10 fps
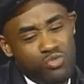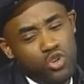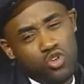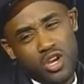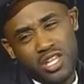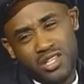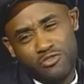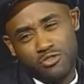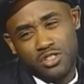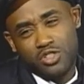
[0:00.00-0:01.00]
We're gonna hit
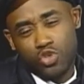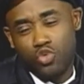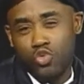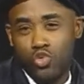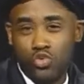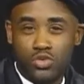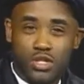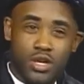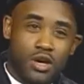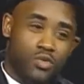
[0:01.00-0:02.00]
different schools.
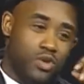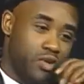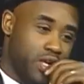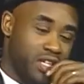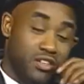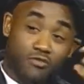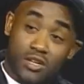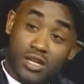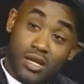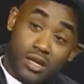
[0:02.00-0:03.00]
Mm -hmm. We're gonna hit
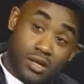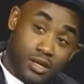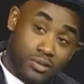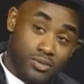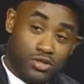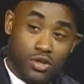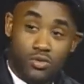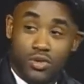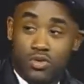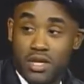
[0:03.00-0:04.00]
different clubs. You know,
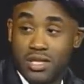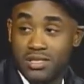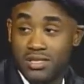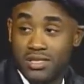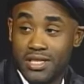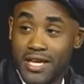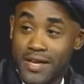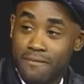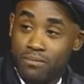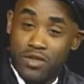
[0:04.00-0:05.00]
we're gonna hit just
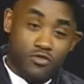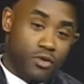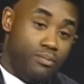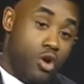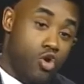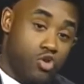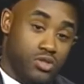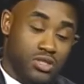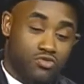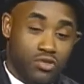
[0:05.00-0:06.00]
different
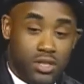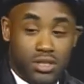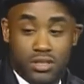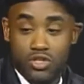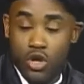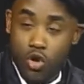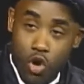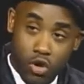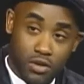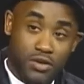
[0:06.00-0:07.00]
malls and really you know
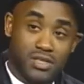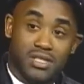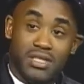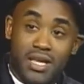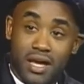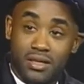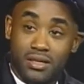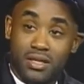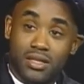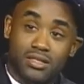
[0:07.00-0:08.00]
all of us together
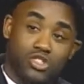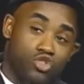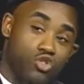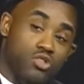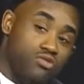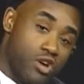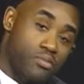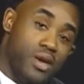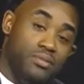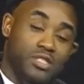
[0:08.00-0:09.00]
just going
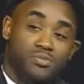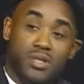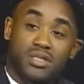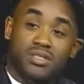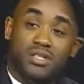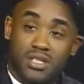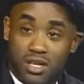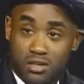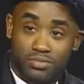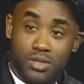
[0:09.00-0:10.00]
around maybe speaking to the
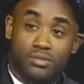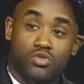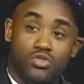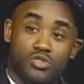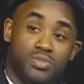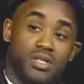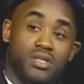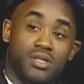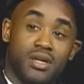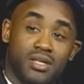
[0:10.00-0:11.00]
young people, yeah.
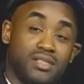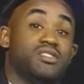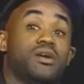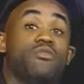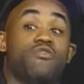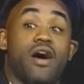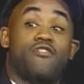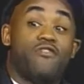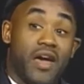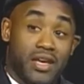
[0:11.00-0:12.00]
speaking to some of our
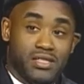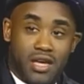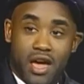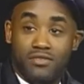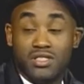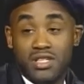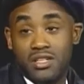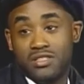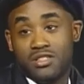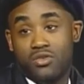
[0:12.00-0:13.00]
fans that haven't
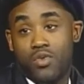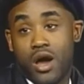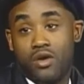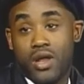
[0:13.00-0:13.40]
seen us in a while.